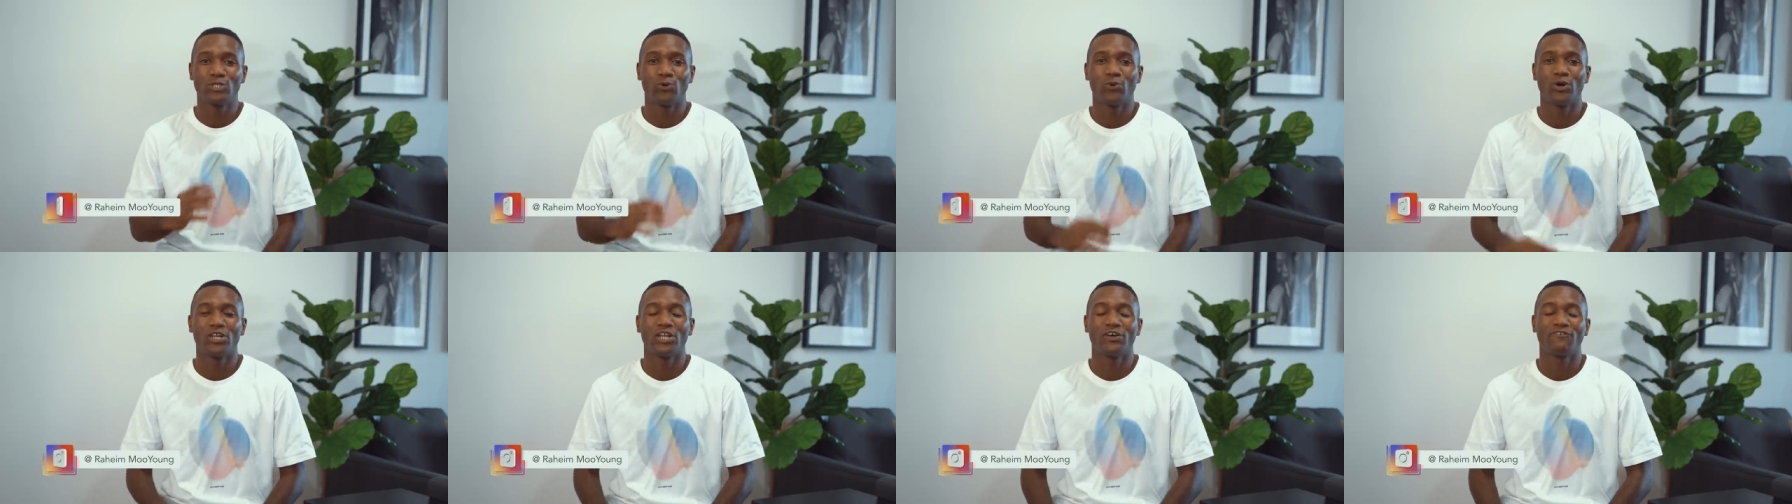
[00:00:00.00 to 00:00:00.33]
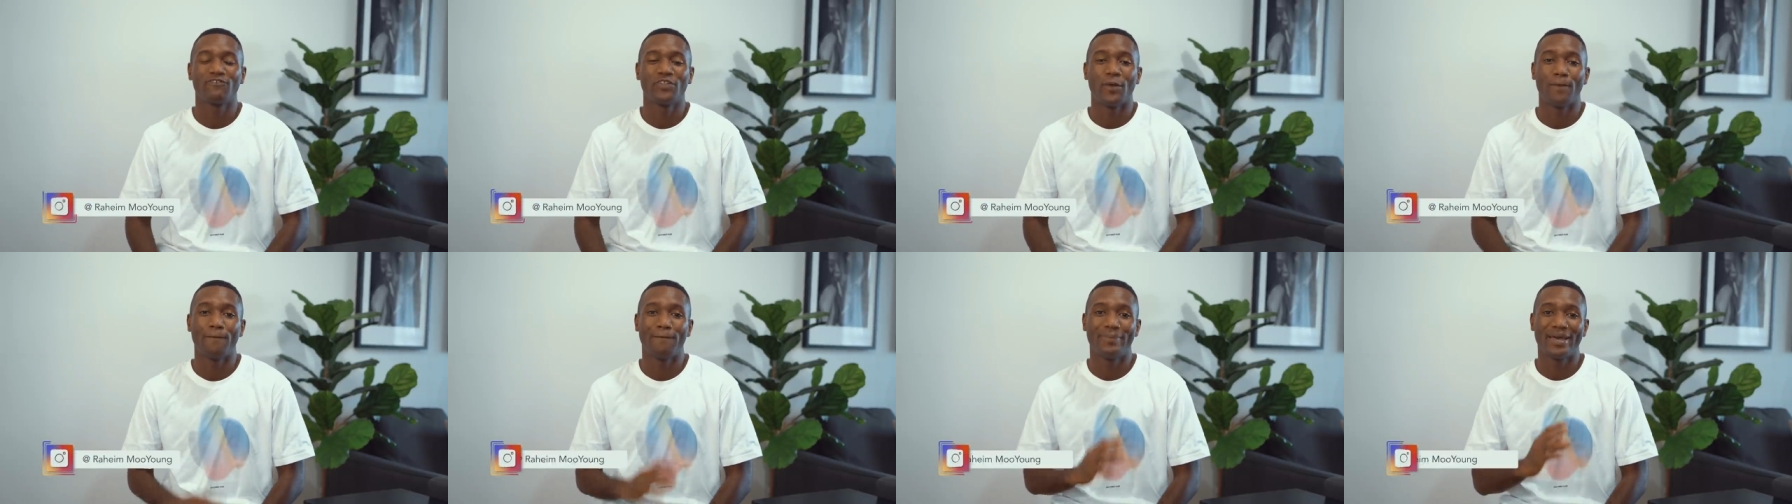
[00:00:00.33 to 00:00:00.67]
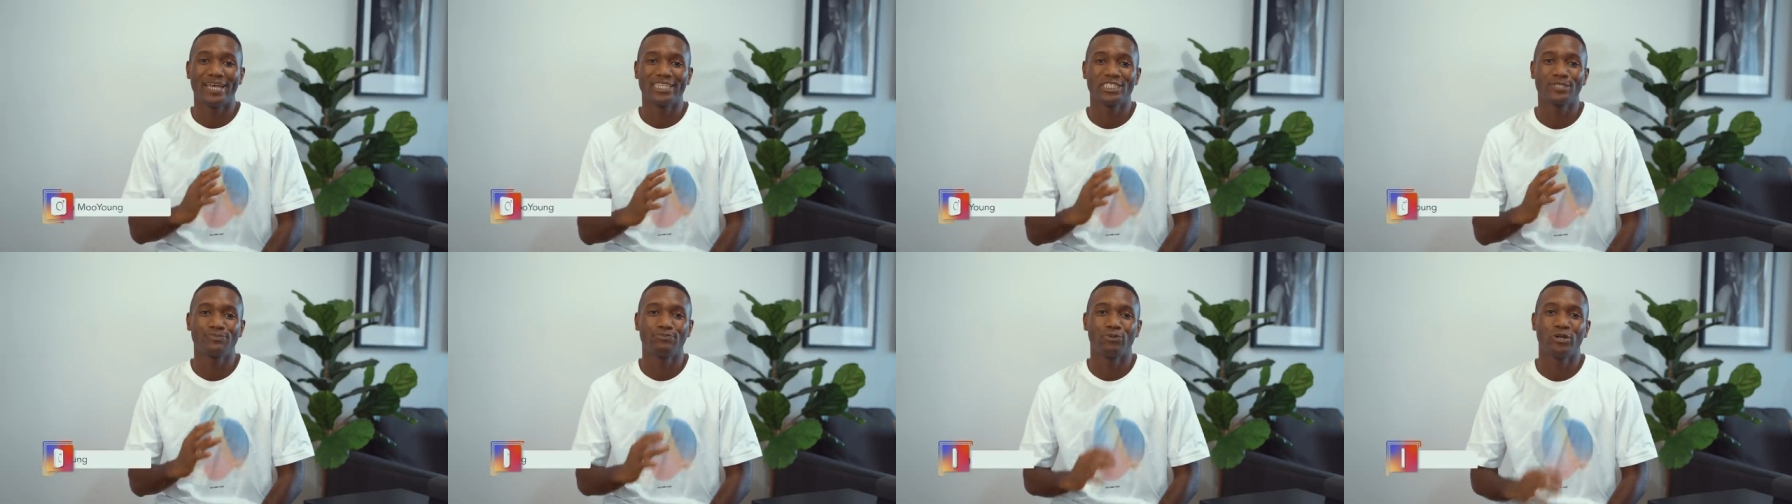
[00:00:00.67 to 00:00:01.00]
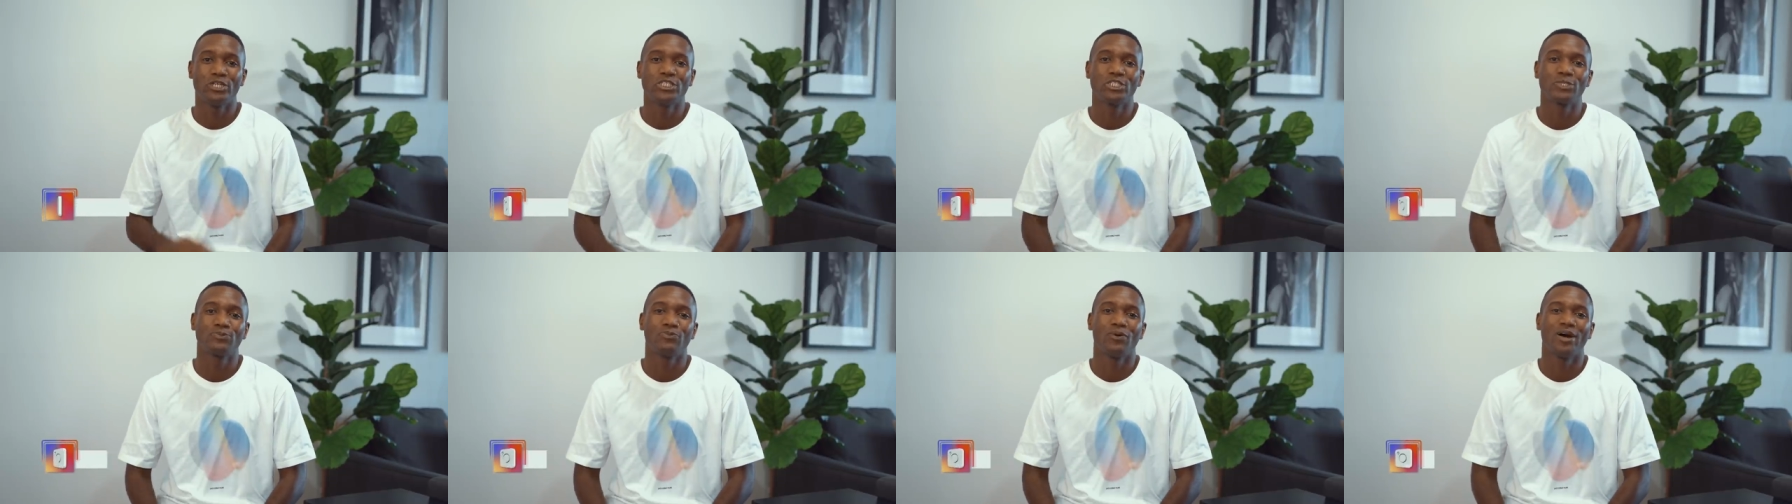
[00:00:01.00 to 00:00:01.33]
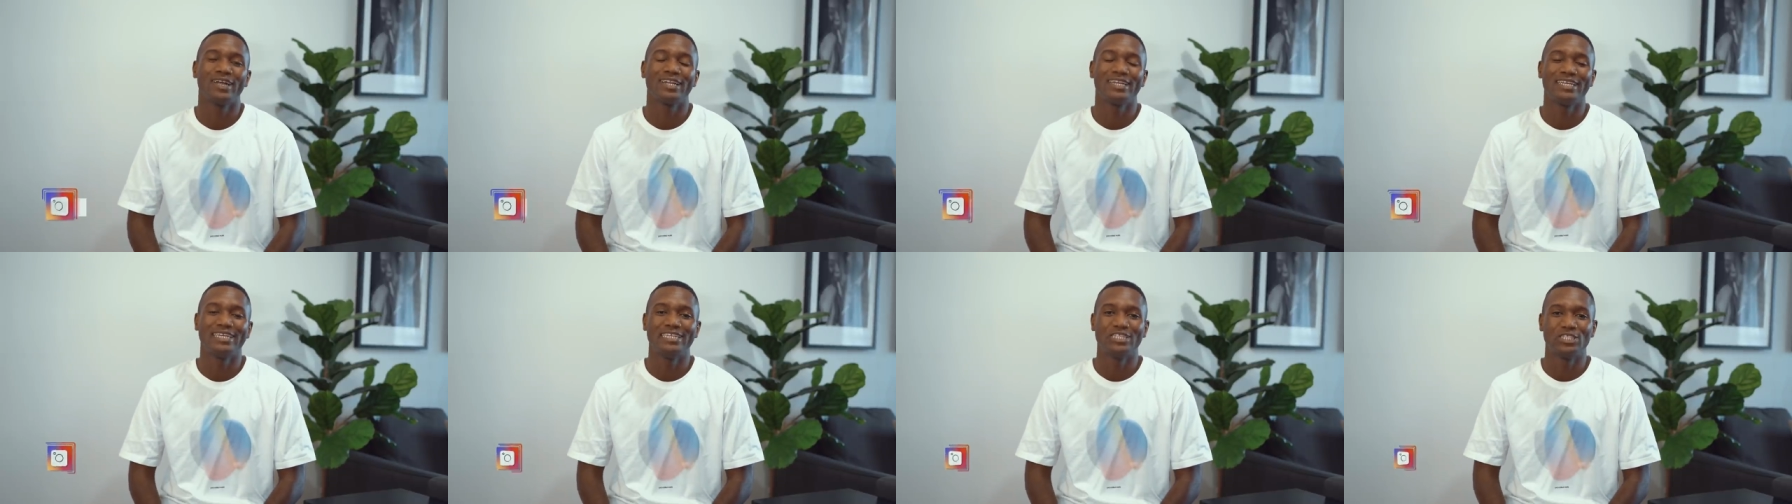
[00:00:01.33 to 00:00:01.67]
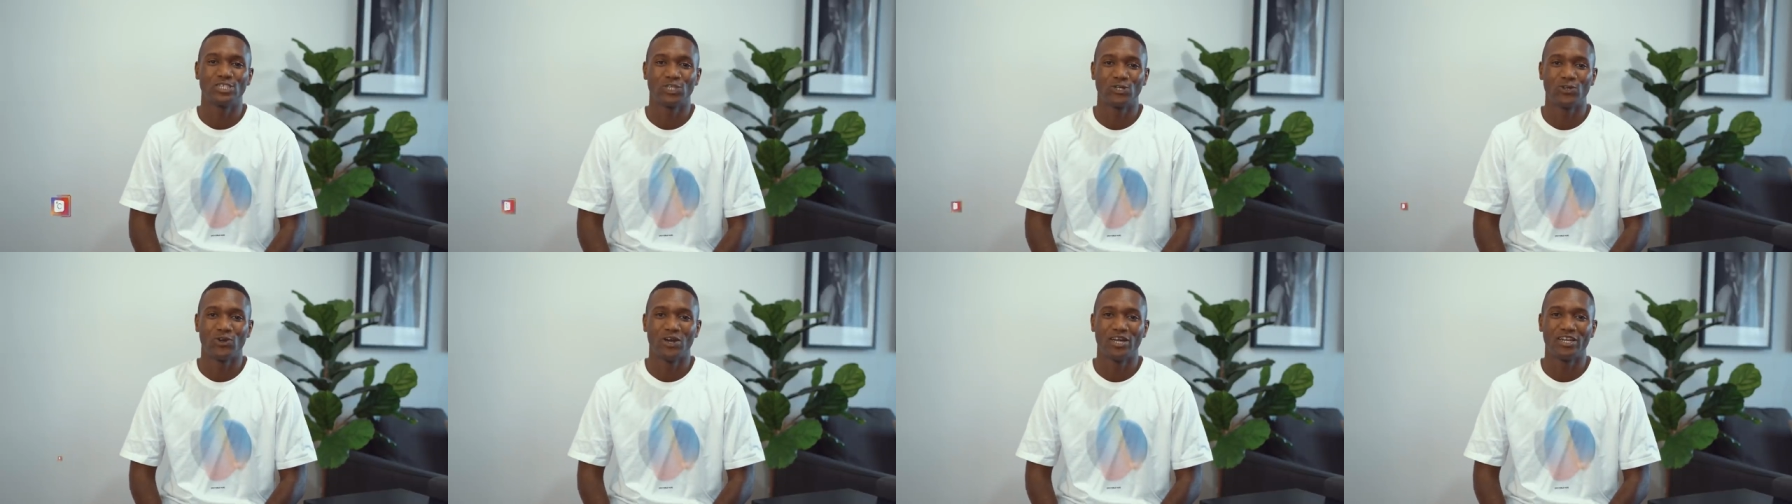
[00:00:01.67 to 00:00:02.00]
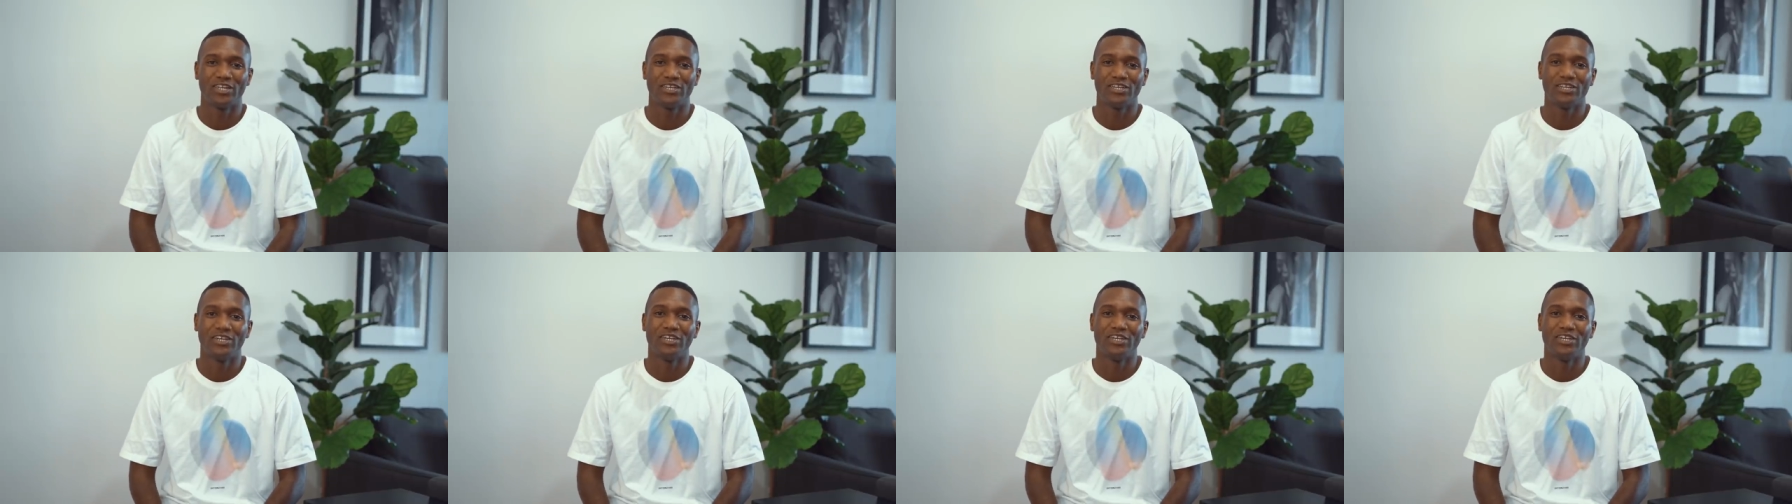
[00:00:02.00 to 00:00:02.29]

to one of the best brunch spots in Toronto.